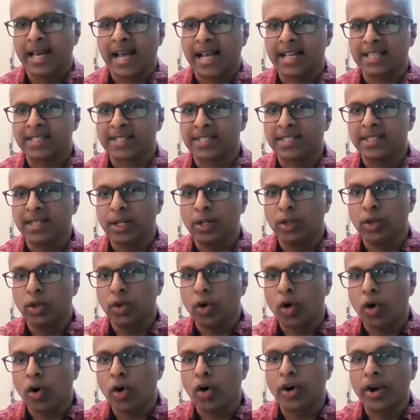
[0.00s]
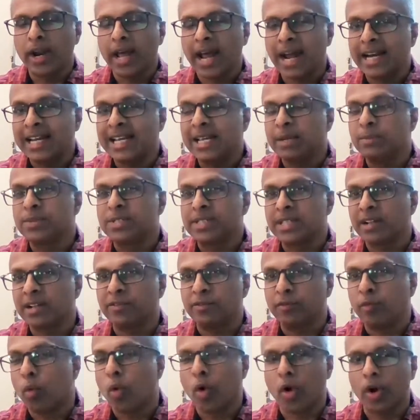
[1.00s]
as the Lord had himself
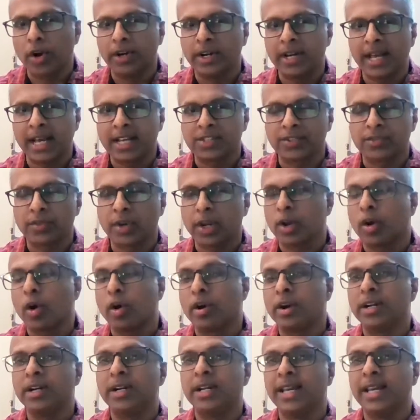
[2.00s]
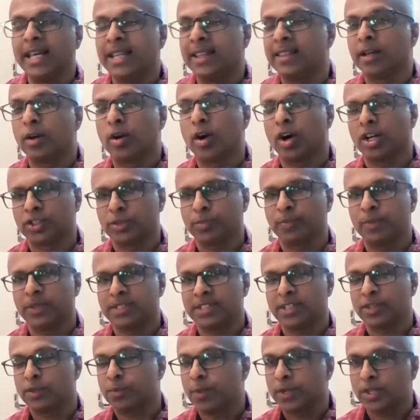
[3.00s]
warned, as recorded in the
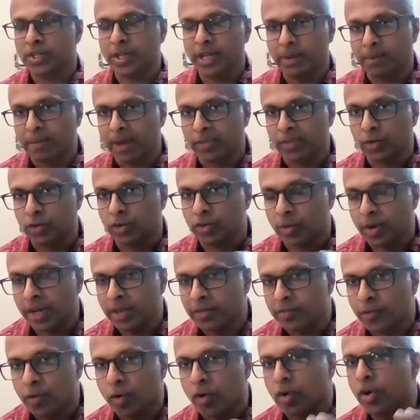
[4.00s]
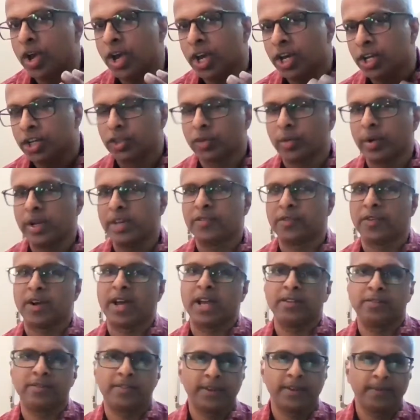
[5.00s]
Gospels, especially Matthew 24,
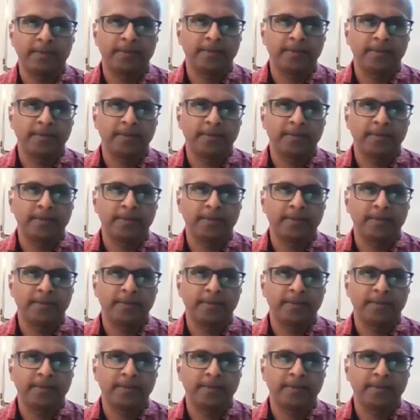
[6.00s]
25.